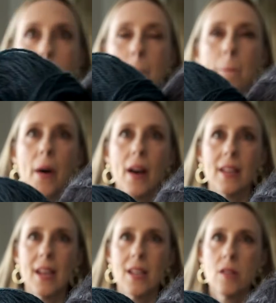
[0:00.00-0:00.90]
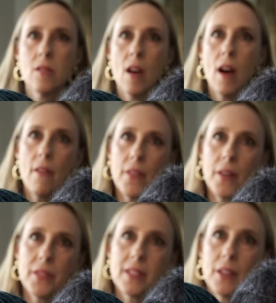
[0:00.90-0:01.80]
but enough
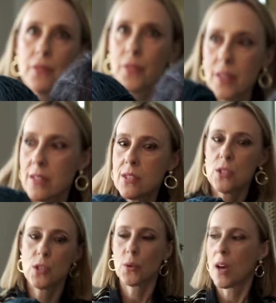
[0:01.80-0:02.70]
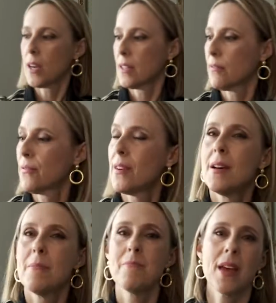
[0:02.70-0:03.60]
of a difference to kind of
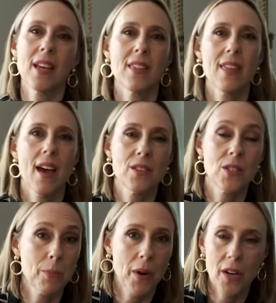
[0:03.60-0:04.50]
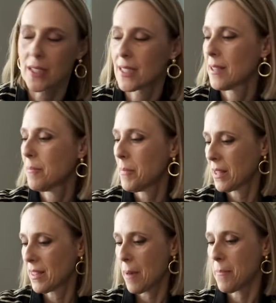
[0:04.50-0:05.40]
make that spark, make that